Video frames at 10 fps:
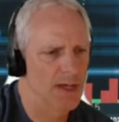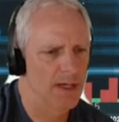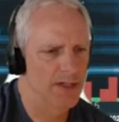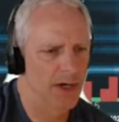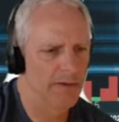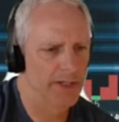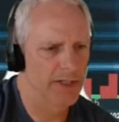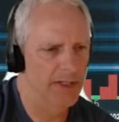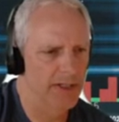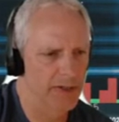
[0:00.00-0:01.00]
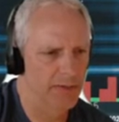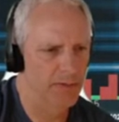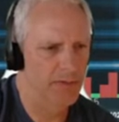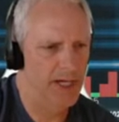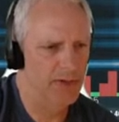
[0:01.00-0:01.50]
it's obviously it's
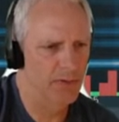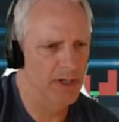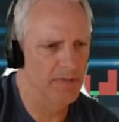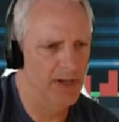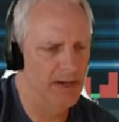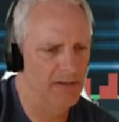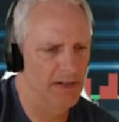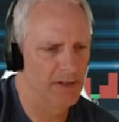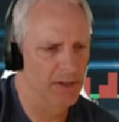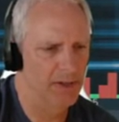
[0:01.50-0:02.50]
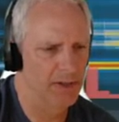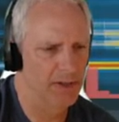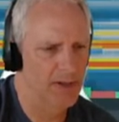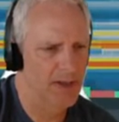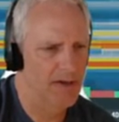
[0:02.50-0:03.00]
through that 25 level here.
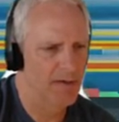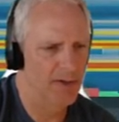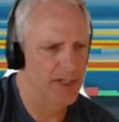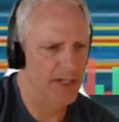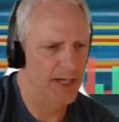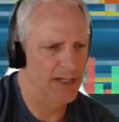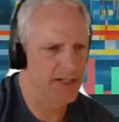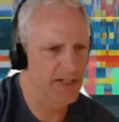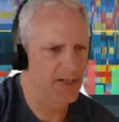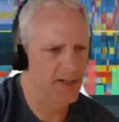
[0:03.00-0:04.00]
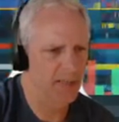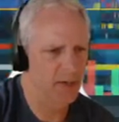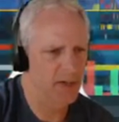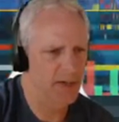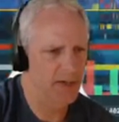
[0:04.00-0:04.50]
We did not see the
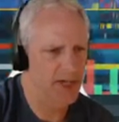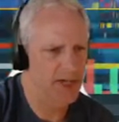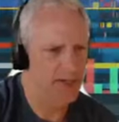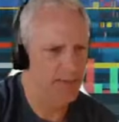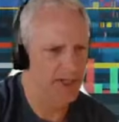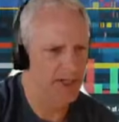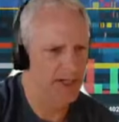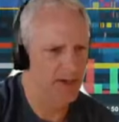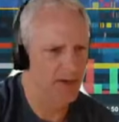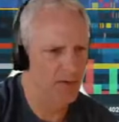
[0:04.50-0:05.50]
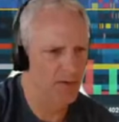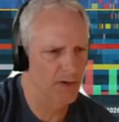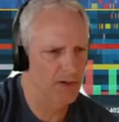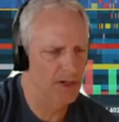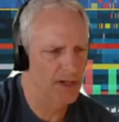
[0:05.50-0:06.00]
support here in the bid,
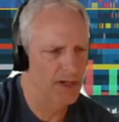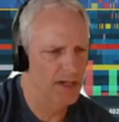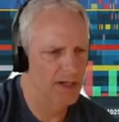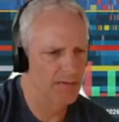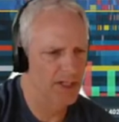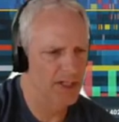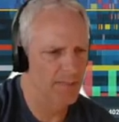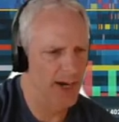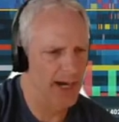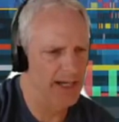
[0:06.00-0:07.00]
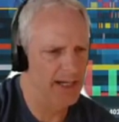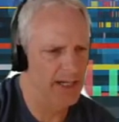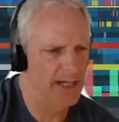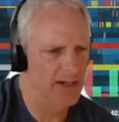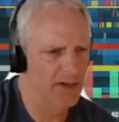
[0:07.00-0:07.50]
nor did we see
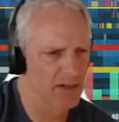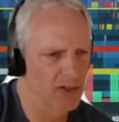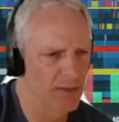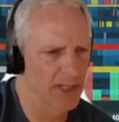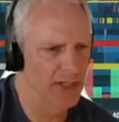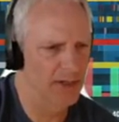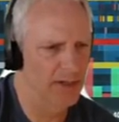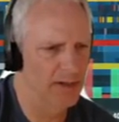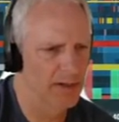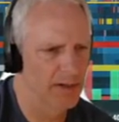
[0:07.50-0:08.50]
buying in here a little bit here,